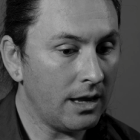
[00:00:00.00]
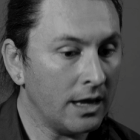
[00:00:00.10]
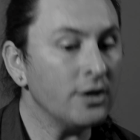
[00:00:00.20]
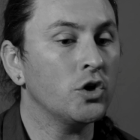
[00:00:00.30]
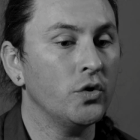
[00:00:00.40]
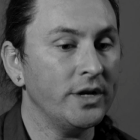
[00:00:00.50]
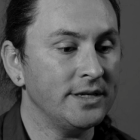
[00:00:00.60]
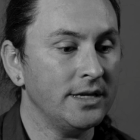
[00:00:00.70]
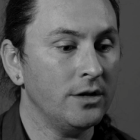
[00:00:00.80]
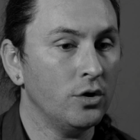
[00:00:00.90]

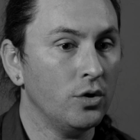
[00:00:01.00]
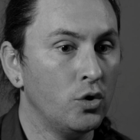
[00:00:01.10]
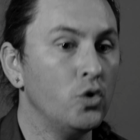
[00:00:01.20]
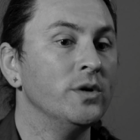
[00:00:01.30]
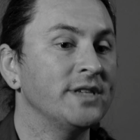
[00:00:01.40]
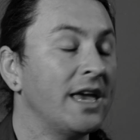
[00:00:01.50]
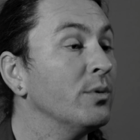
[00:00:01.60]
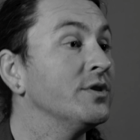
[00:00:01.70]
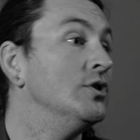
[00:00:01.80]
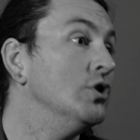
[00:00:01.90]
increasing who is
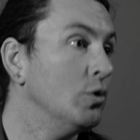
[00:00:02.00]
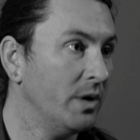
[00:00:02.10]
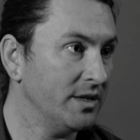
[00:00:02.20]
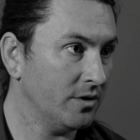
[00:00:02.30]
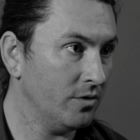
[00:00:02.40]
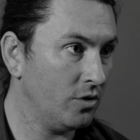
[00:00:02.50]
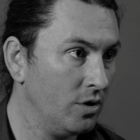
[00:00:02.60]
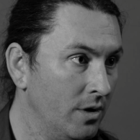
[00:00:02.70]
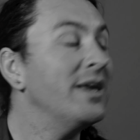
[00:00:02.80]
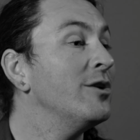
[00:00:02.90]
able to do research,
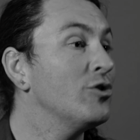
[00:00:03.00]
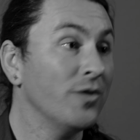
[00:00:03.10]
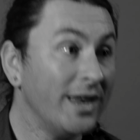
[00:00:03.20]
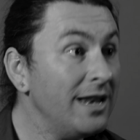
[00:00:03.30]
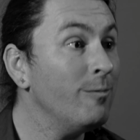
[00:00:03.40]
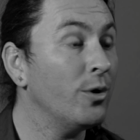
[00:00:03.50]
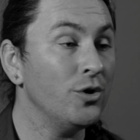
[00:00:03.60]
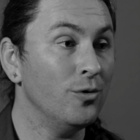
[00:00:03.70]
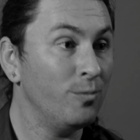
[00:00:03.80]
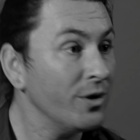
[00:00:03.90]
making sure that anyone
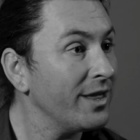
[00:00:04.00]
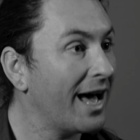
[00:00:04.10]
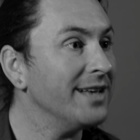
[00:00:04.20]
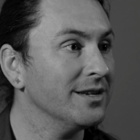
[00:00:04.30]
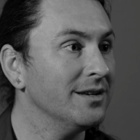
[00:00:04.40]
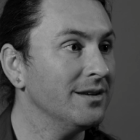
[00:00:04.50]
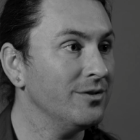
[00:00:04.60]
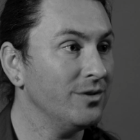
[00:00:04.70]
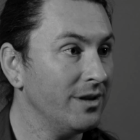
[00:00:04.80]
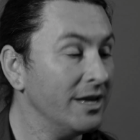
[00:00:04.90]
who really has an
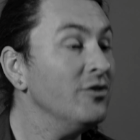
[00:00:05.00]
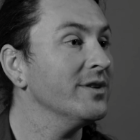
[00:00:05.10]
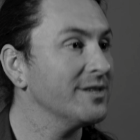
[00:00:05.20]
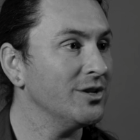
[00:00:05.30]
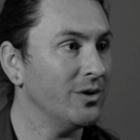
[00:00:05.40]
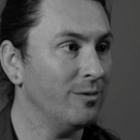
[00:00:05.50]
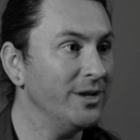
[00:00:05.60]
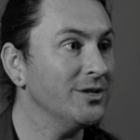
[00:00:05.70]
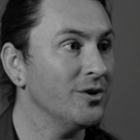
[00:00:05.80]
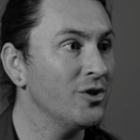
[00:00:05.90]
interest in doing
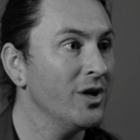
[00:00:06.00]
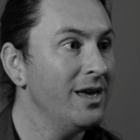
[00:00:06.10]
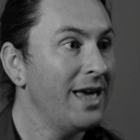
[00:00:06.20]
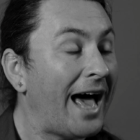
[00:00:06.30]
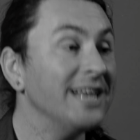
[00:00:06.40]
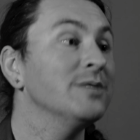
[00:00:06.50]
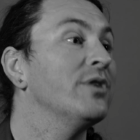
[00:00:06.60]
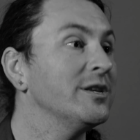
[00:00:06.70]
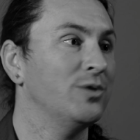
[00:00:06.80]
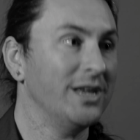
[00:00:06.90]
research has a
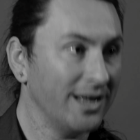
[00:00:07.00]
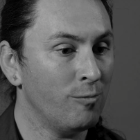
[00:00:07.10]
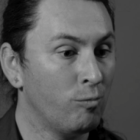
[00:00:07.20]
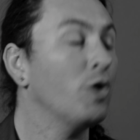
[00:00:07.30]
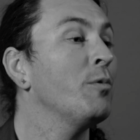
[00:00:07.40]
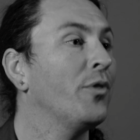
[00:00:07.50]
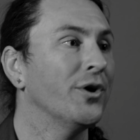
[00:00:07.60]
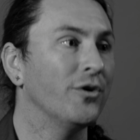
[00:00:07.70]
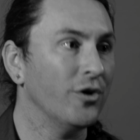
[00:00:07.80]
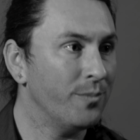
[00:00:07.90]
place where they can work with
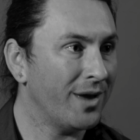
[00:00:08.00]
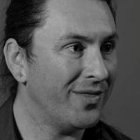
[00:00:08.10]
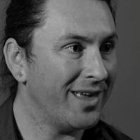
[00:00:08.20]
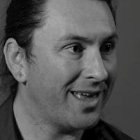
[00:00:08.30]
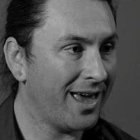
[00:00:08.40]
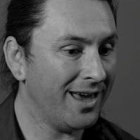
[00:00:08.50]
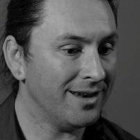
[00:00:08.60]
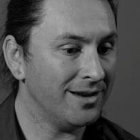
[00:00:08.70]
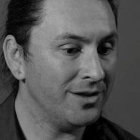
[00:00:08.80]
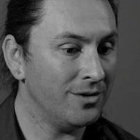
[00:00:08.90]
our group and they
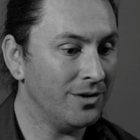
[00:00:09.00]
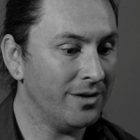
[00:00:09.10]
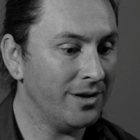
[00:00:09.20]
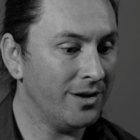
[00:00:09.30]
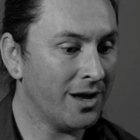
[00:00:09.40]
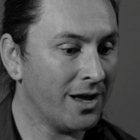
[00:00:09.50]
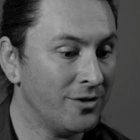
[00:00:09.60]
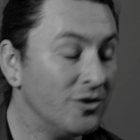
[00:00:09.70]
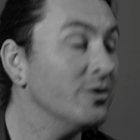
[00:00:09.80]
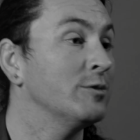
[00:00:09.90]
can
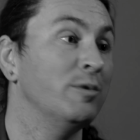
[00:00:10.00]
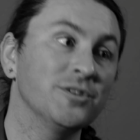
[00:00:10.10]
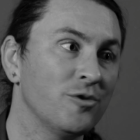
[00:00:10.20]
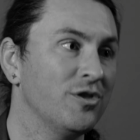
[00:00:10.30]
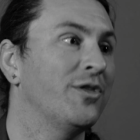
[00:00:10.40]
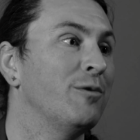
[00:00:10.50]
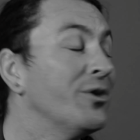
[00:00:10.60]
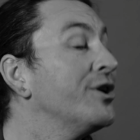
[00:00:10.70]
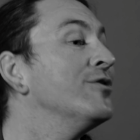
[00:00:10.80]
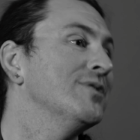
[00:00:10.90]
do this research that they're
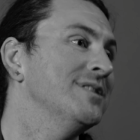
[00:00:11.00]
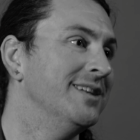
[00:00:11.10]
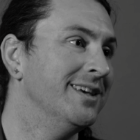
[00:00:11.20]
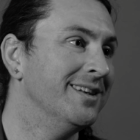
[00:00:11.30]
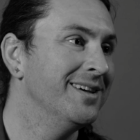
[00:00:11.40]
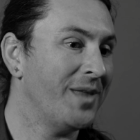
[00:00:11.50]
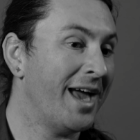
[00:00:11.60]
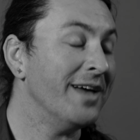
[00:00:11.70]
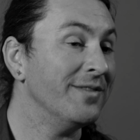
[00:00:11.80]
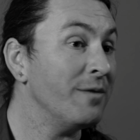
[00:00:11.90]
really interested in
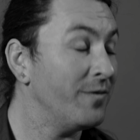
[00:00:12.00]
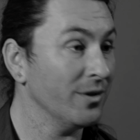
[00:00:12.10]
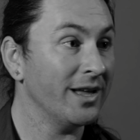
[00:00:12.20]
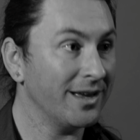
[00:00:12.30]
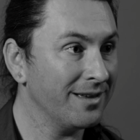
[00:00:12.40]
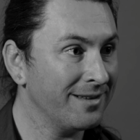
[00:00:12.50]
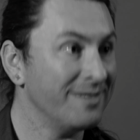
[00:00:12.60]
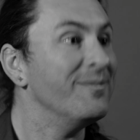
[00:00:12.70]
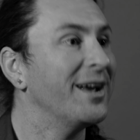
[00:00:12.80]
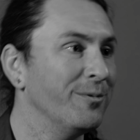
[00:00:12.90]
and they feel like
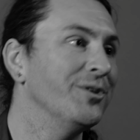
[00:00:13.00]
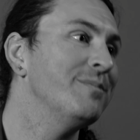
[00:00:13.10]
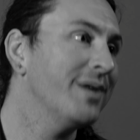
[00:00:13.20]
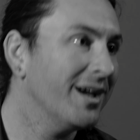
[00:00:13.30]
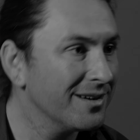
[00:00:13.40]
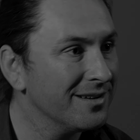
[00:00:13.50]
can make a real impact.